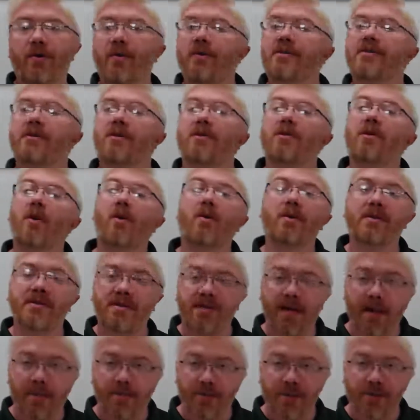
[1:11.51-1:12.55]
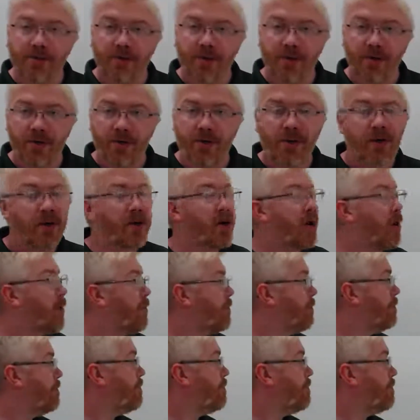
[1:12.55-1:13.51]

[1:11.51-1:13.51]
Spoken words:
It's the lowest temperature you can go.